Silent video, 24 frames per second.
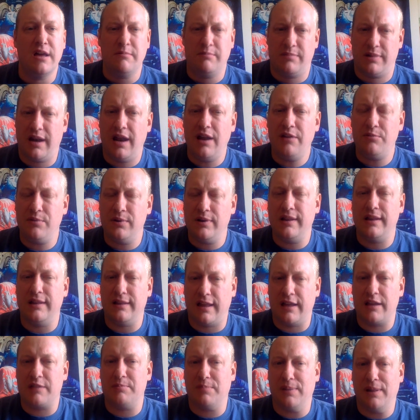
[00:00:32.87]
but I really
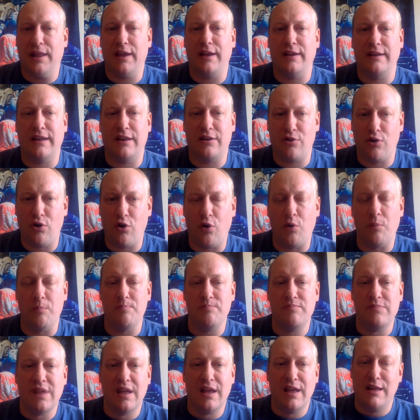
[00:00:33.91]
like playing at home.